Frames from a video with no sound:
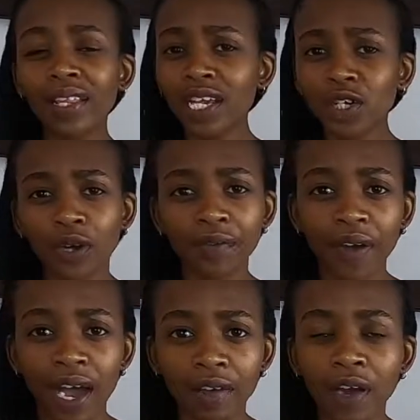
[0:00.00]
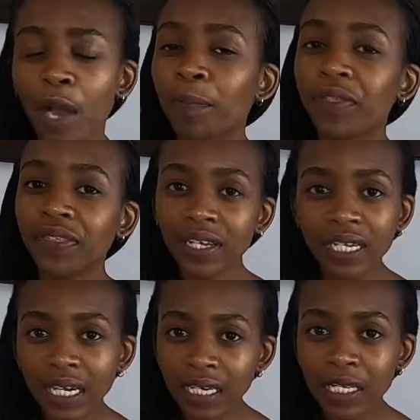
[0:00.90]
at age 25,
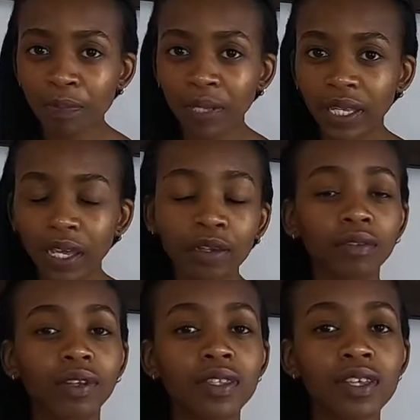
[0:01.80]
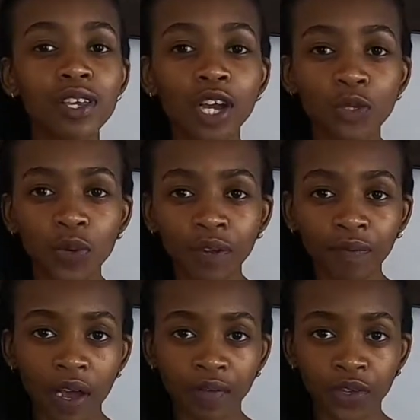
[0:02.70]
hypothetically speaking, let's say you're
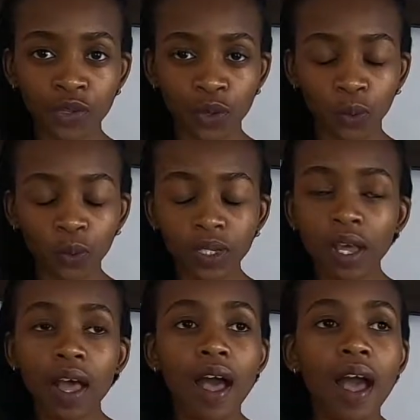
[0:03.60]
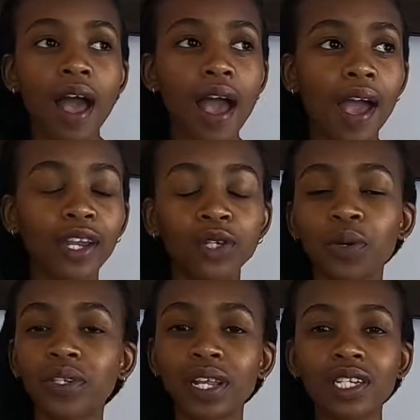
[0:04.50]
25 years old and
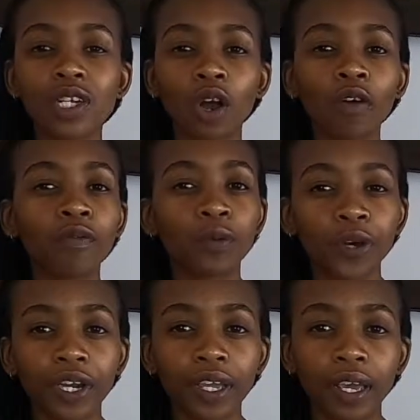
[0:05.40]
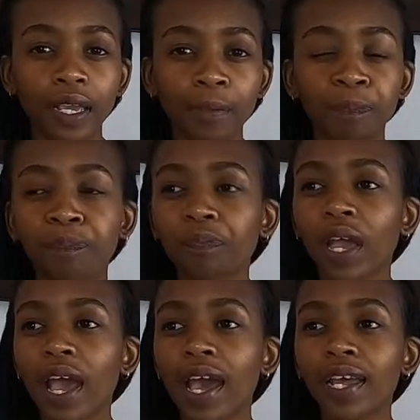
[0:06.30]
you're starting off working
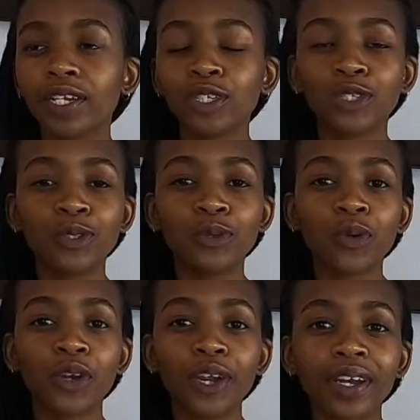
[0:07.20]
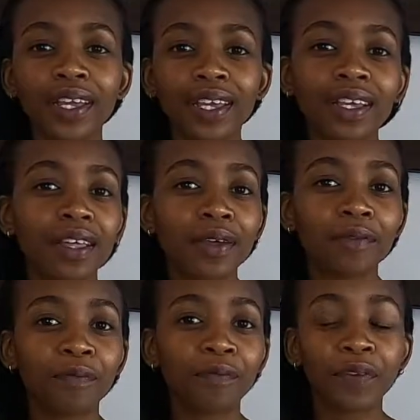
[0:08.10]
and you're earning
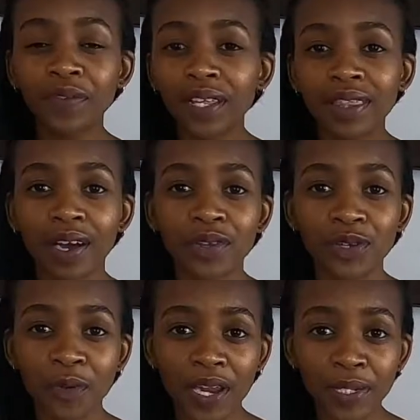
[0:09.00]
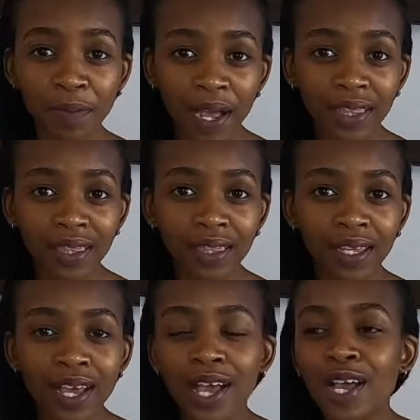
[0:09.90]
15,000 Rand a
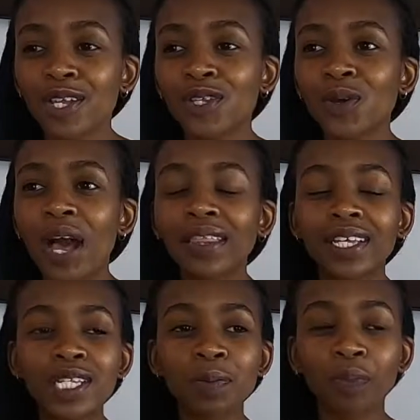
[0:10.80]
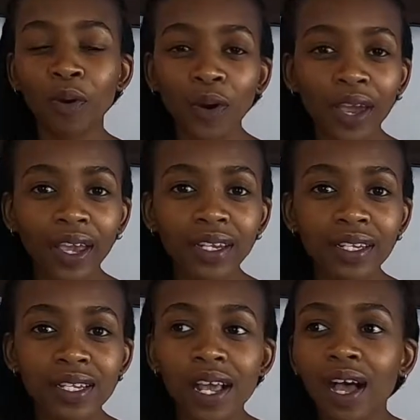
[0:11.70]
month. So at this
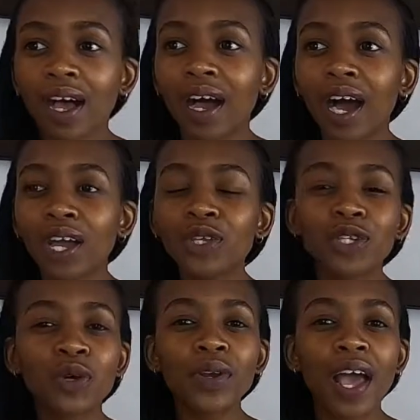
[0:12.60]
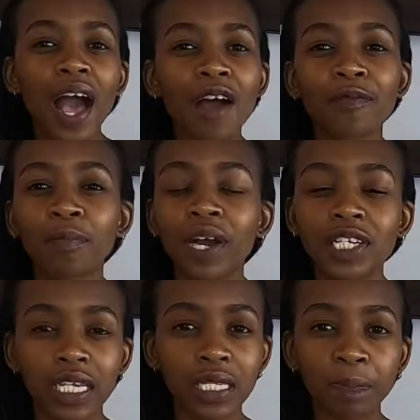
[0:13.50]
point, you don't have
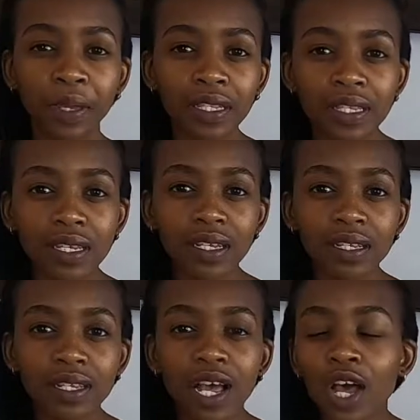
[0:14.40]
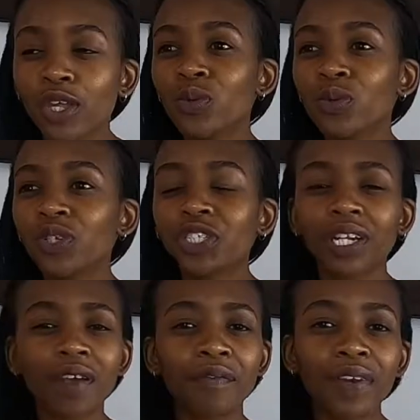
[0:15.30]
much expenses. You
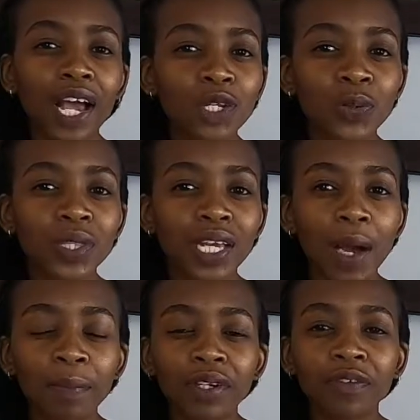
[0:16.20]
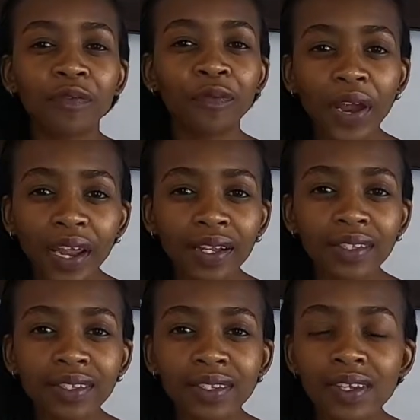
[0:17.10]
share flat with a couple of
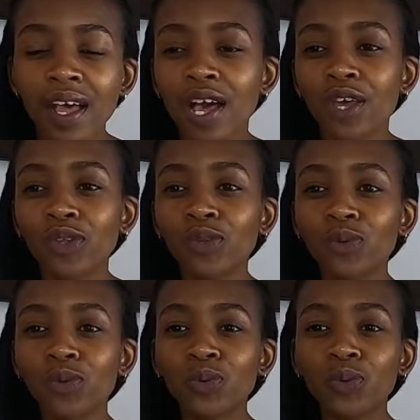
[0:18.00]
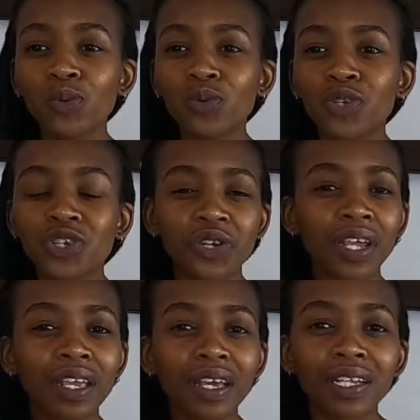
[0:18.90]
friends, you
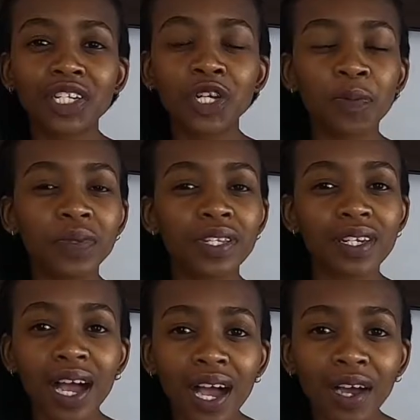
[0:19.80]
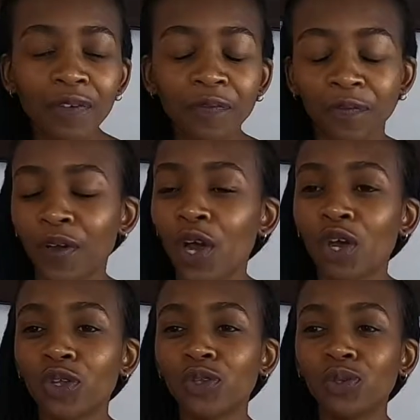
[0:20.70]
drink cheap stuff,
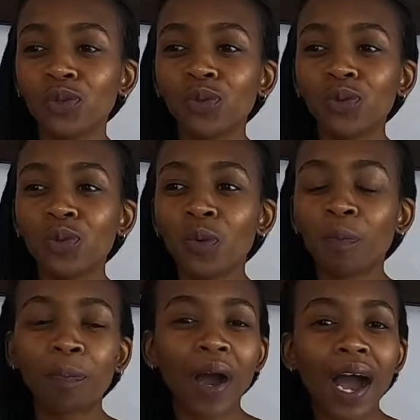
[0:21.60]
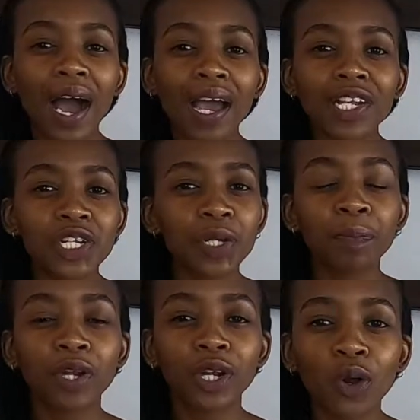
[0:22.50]
you buy
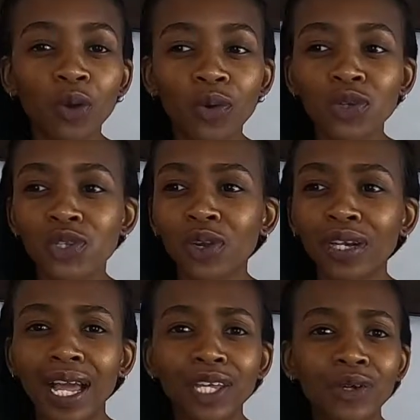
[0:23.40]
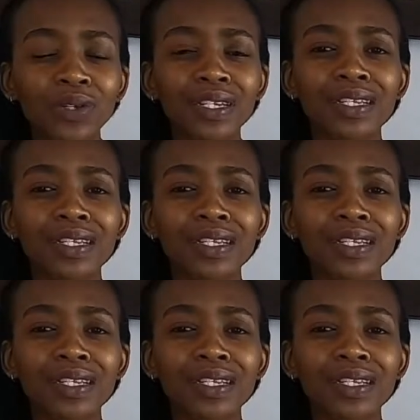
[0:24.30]
cheap clothes, not like your